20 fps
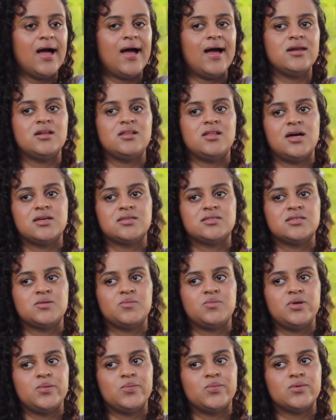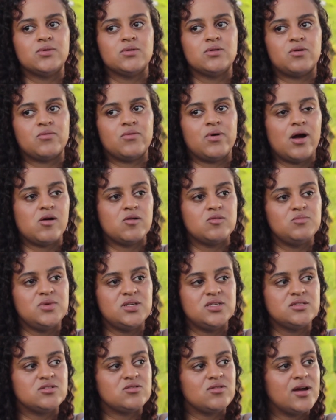Analyzing people around
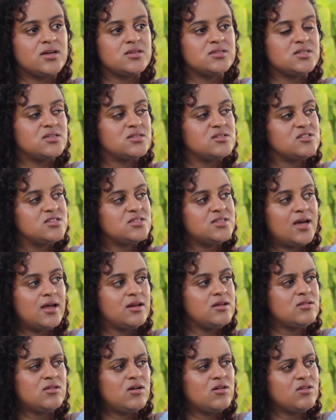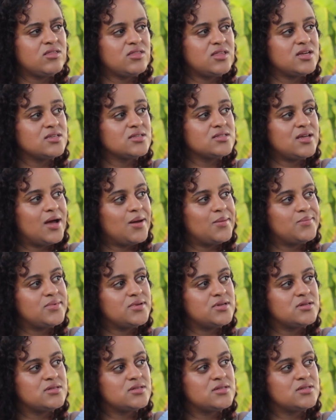me, trying to understand. A lot of things
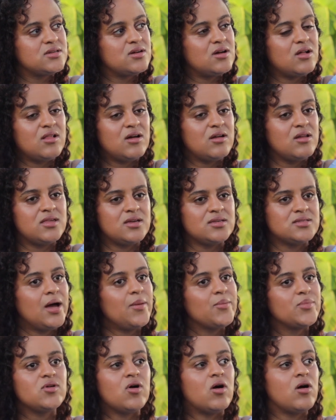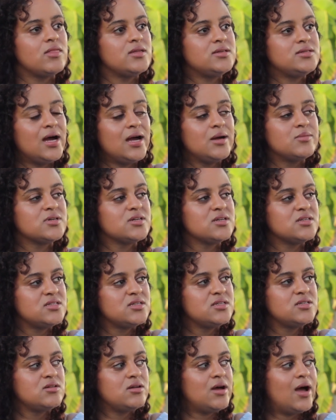happen. A lot of things happen all the time and
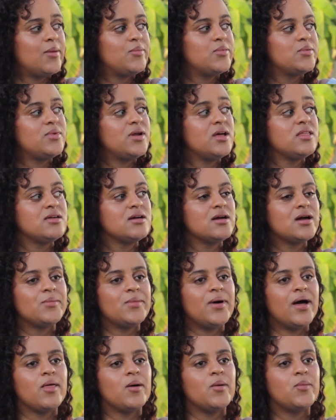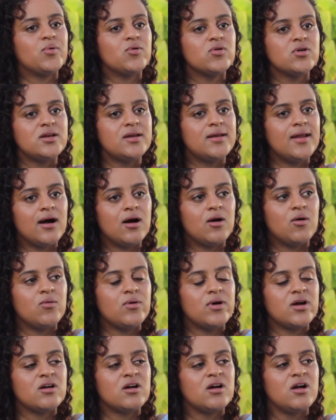continue to happen, but I think I'm at a point now
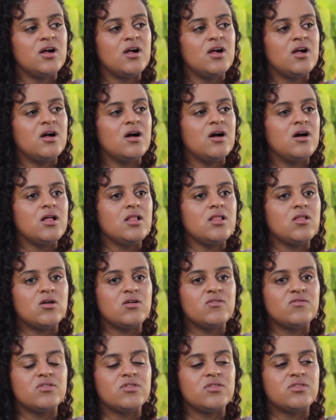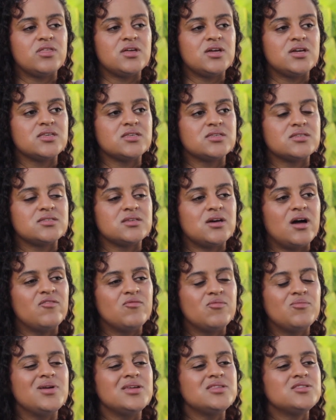where a lot of the things,
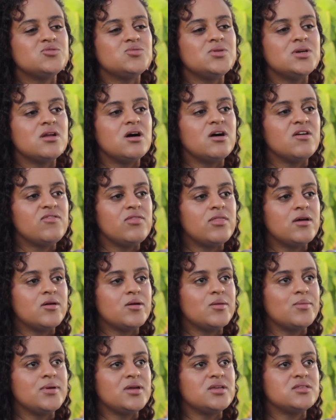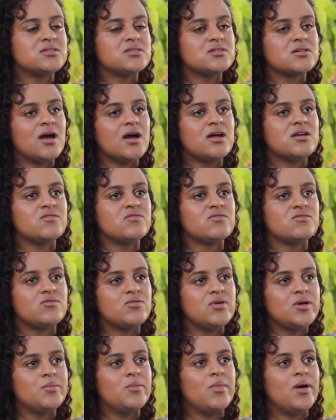I've been to enough therapy to kind of
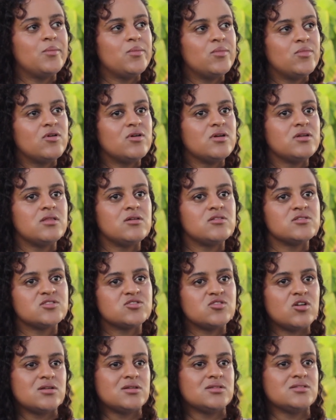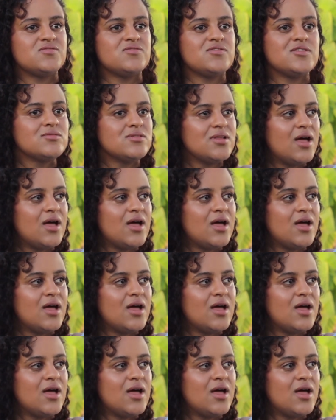remember, and they're starting to feel